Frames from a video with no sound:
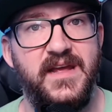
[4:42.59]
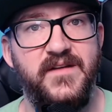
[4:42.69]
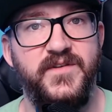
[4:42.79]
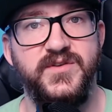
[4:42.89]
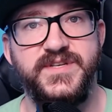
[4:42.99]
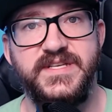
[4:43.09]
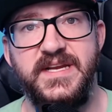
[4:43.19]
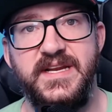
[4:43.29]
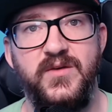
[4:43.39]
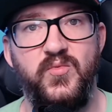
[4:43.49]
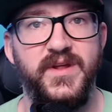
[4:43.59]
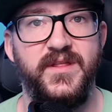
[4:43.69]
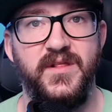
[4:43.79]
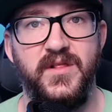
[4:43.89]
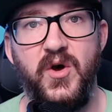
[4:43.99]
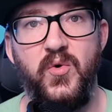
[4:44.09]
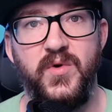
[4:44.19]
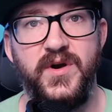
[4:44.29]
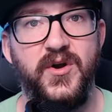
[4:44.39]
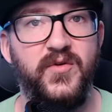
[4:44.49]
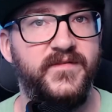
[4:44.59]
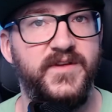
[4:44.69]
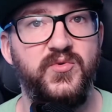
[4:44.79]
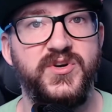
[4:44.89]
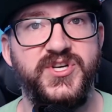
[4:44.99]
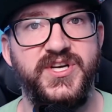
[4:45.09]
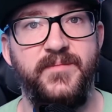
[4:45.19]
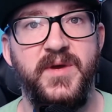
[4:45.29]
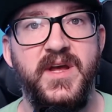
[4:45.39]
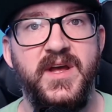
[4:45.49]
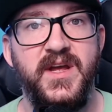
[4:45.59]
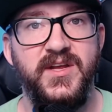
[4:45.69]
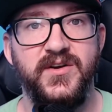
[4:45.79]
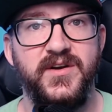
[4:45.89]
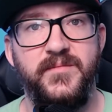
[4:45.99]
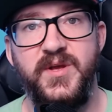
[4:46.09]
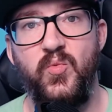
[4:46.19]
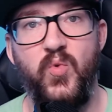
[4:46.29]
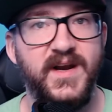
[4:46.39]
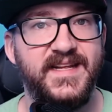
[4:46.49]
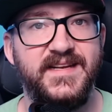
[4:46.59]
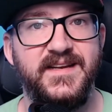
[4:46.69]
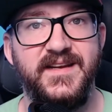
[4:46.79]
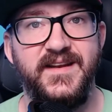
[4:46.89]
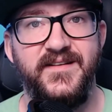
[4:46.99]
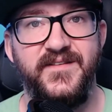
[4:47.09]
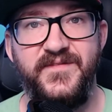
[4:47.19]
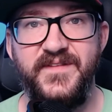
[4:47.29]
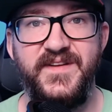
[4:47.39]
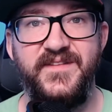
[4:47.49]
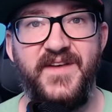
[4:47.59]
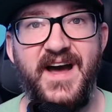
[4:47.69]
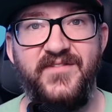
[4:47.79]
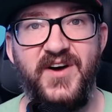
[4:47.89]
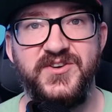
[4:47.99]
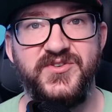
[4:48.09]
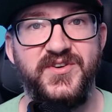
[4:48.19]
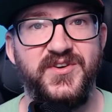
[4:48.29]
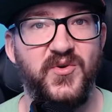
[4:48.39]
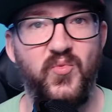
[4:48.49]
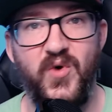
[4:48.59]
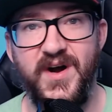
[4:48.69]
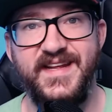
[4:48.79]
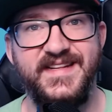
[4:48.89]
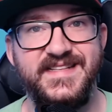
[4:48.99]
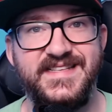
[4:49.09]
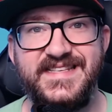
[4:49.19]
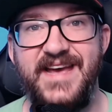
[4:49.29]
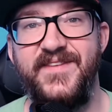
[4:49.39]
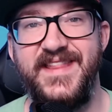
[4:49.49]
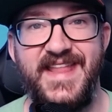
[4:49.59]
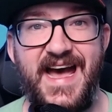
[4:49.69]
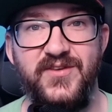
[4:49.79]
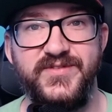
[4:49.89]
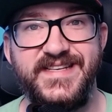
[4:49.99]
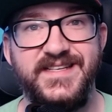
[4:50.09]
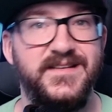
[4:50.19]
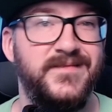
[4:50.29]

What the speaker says: If you're sitting with low or no viewership, you're going to be 1 in 5,500 or 1 in 7,000.